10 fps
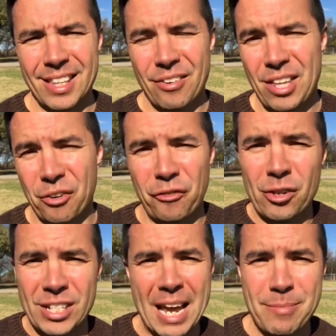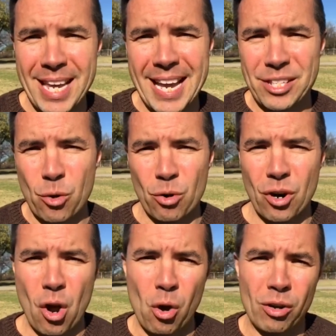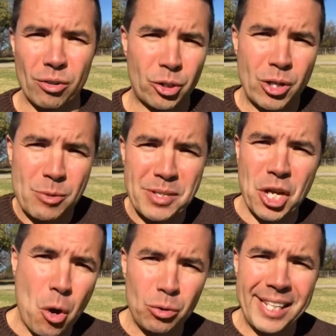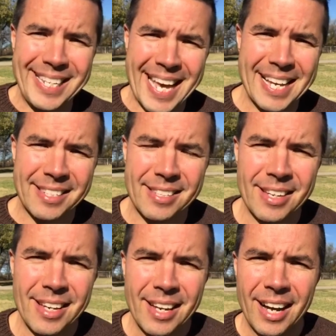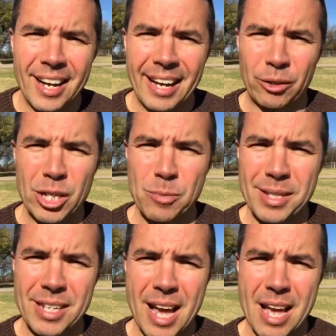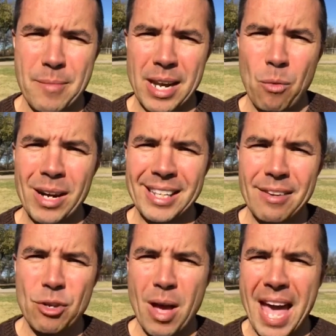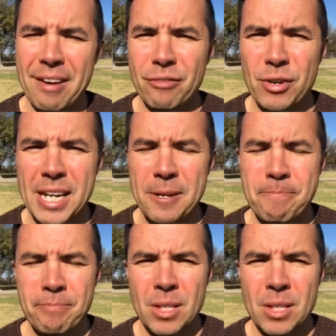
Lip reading: They're either first-time guests or Christmas-only guests at Christmas time, and I want to give you every